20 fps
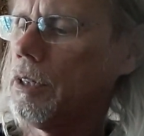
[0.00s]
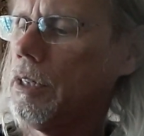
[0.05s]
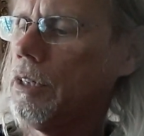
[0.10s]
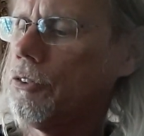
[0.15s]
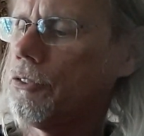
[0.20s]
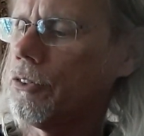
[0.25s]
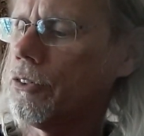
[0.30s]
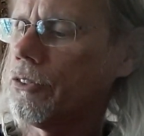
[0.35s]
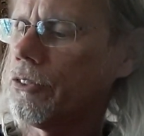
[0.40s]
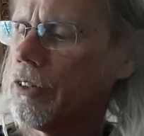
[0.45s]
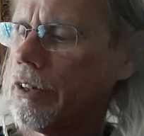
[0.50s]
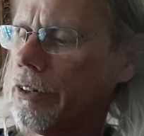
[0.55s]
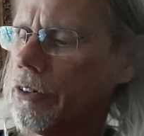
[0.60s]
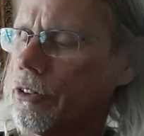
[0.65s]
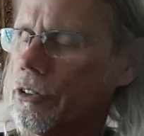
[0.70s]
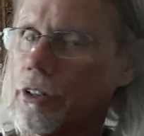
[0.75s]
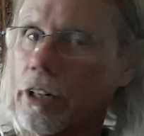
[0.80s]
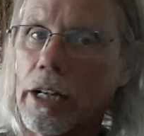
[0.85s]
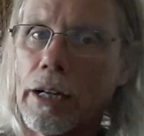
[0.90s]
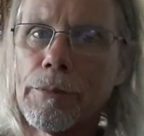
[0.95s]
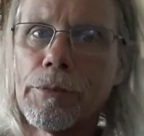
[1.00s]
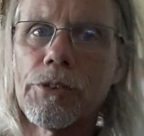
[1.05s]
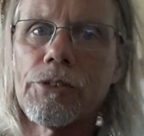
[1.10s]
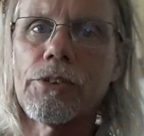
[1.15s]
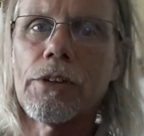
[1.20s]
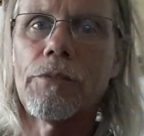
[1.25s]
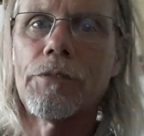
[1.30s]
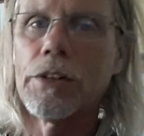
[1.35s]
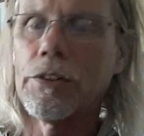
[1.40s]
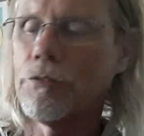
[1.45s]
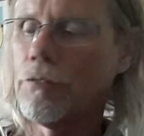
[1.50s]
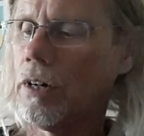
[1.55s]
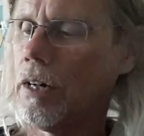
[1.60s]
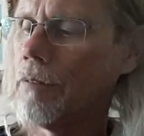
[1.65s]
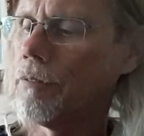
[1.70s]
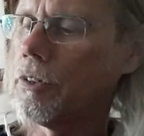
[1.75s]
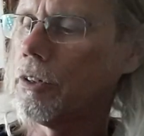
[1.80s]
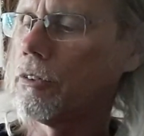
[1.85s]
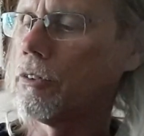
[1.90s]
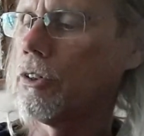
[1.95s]
Eastern Standard Time is
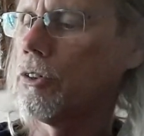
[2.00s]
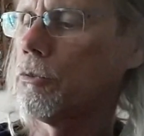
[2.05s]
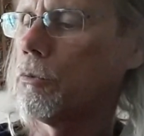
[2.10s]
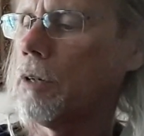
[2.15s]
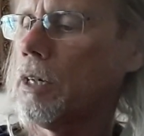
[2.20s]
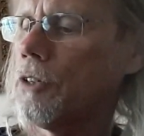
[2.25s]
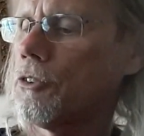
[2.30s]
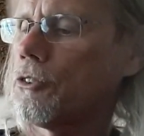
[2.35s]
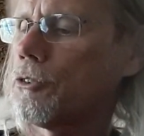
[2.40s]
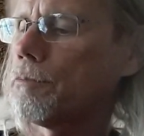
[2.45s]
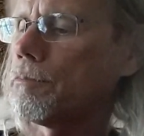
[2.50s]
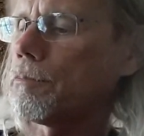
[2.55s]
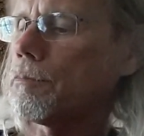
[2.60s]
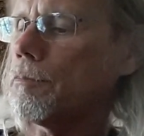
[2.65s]
75 degrees west.